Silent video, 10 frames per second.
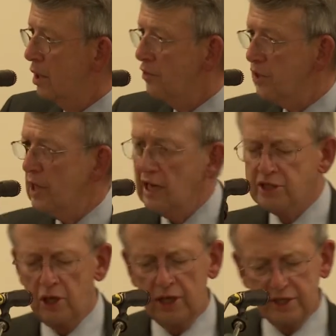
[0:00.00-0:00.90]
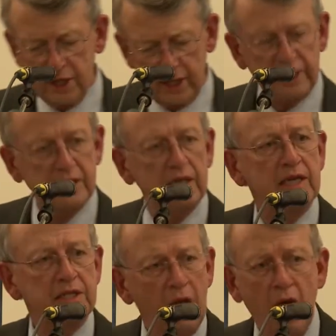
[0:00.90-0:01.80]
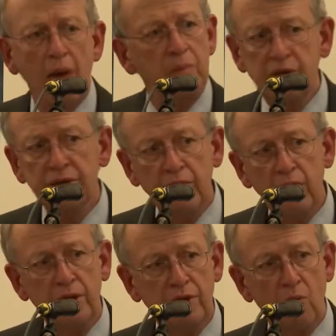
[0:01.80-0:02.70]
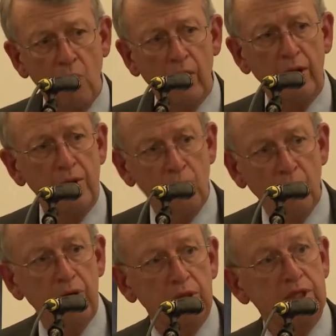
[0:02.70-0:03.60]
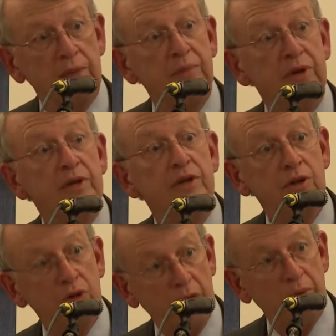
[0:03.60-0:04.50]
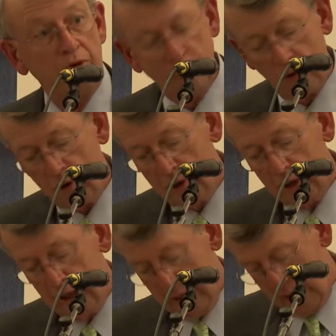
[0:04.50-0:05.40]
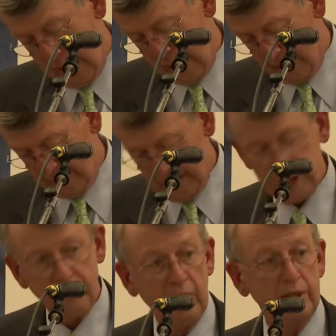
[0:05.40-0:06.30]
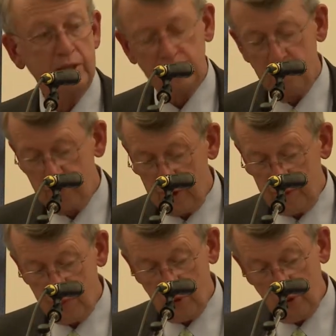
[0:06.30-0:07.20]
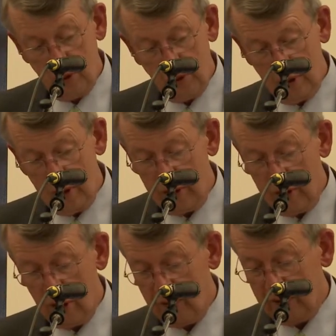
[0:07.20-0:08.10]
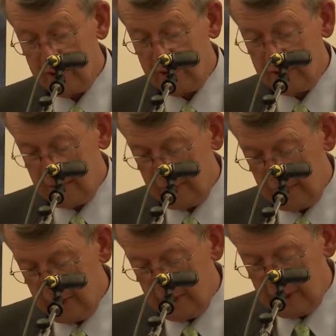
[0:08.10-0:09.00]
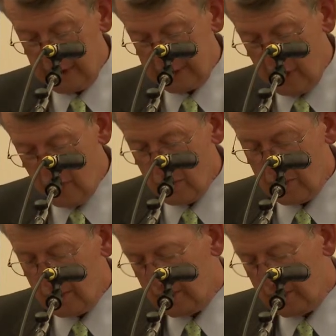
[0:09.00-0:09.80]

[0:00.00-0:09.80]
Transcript: Theological education has not been done the way we're attempting to do it before, and it does make some people nervous. So